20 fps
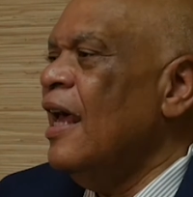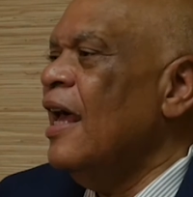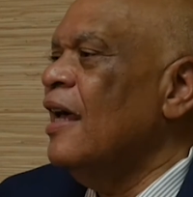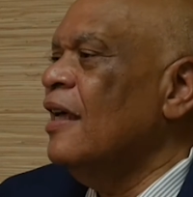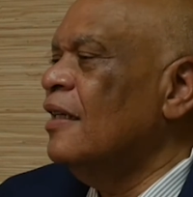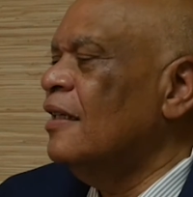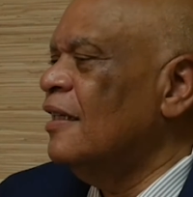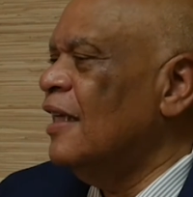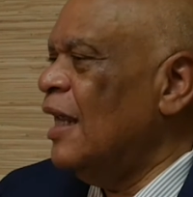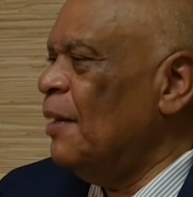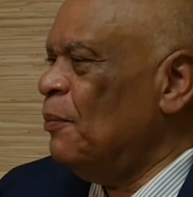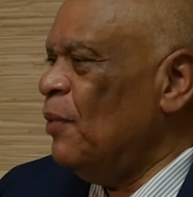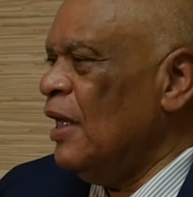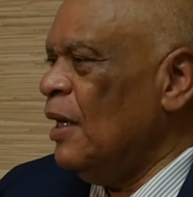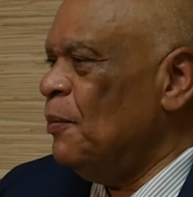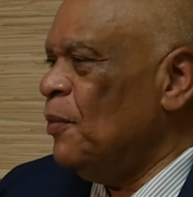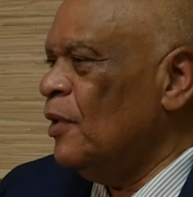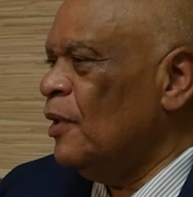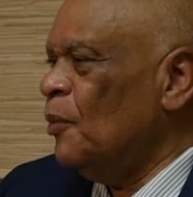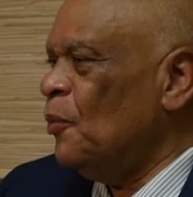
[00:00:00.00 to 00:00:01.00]
and let
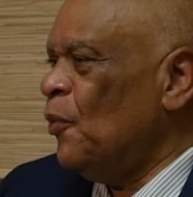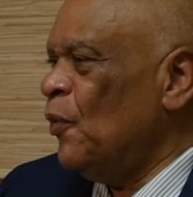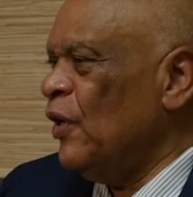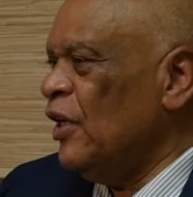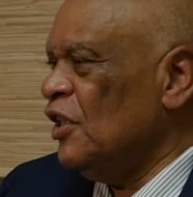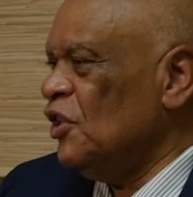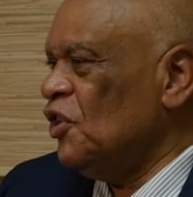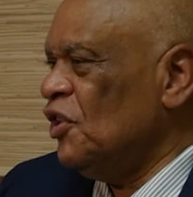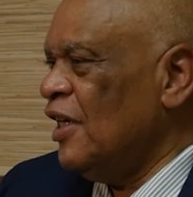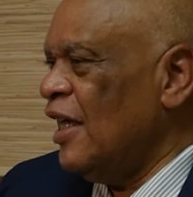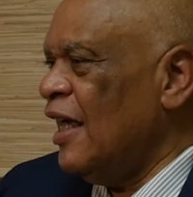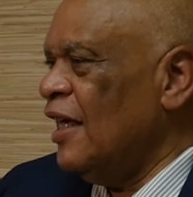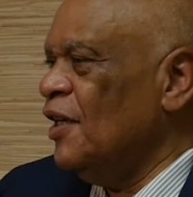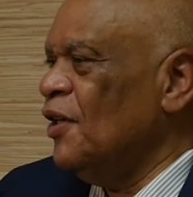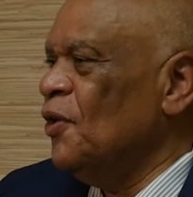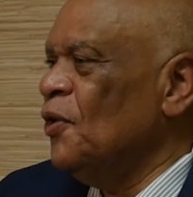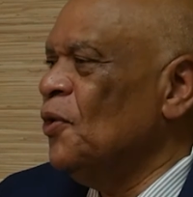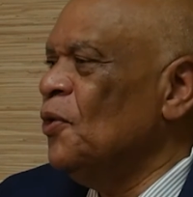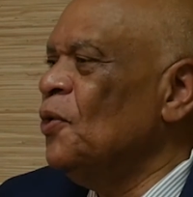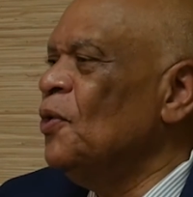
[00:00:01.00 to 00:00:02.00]
people appreciate
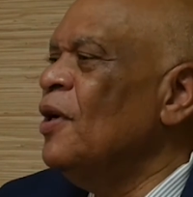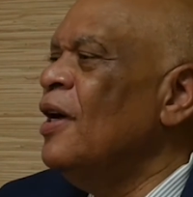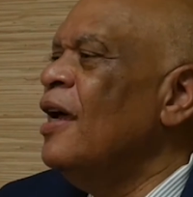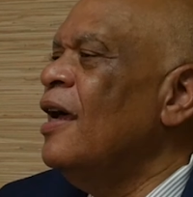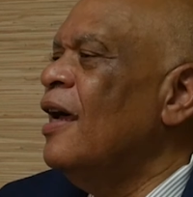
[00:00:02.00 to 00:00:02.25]
you